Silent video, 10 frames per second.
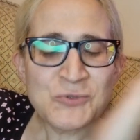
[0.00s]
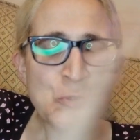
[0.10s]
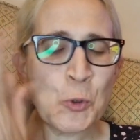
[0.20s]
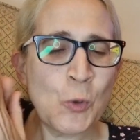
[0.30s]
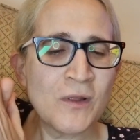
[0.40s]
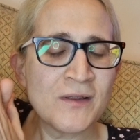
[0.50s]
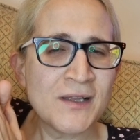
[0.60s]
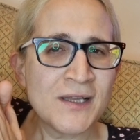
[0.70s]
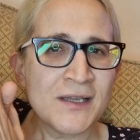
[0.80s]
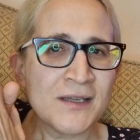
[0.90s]
Cool.
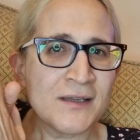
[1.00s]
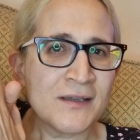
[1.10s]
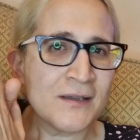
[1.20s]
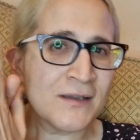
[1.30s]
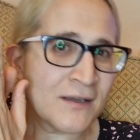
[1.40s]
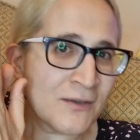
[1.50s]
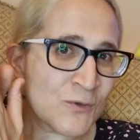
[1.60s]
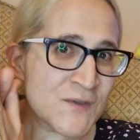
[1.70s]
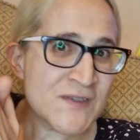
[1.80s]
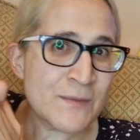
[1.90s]
And
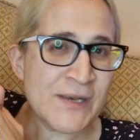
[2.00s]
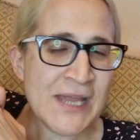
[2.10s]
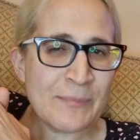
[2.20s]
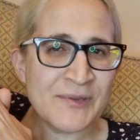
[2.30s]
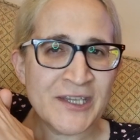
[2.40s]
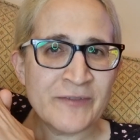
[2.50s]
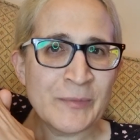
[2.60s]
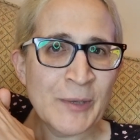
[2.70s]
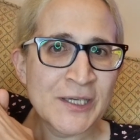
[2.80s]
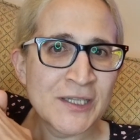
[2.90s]
also somebody happened to give me
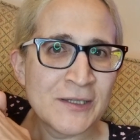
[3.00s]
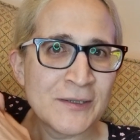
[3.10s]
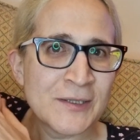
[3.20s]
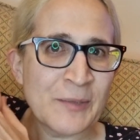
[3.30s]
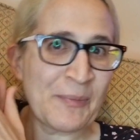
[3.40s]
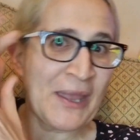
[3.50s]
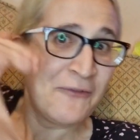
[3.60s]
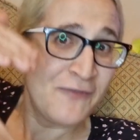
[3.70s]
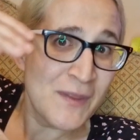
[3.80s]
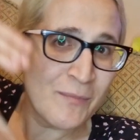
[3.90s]
money to
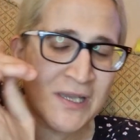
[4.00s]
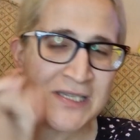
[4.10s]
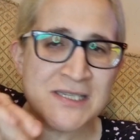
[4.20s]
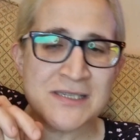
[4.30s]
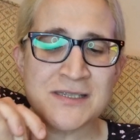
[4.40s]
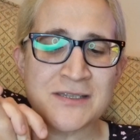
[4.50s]
pay for the buses.